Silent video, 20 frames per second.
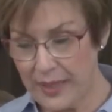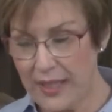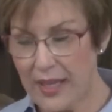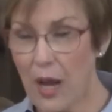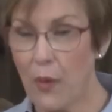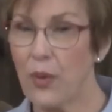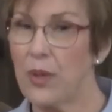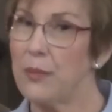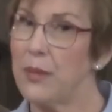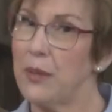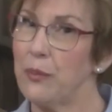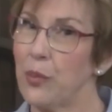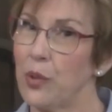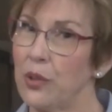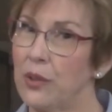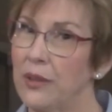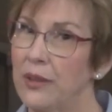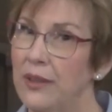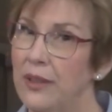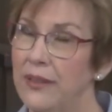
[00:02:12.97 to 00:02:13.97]
Now
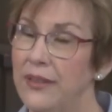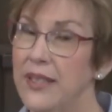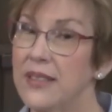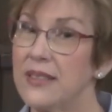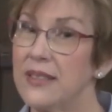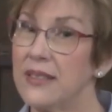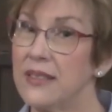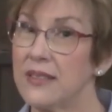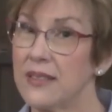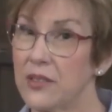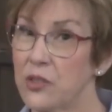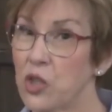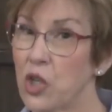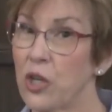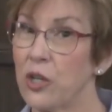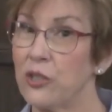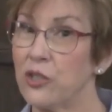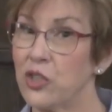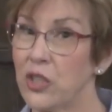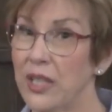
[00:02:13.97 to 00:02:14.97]
remember, this is the
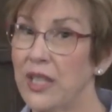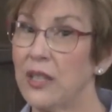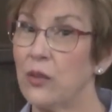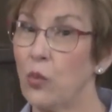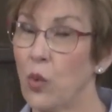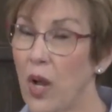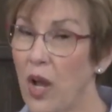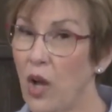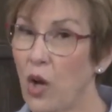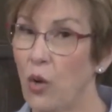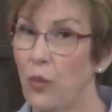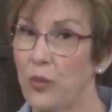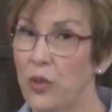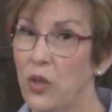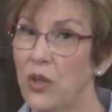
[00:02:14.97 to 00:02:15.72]
church in Rome.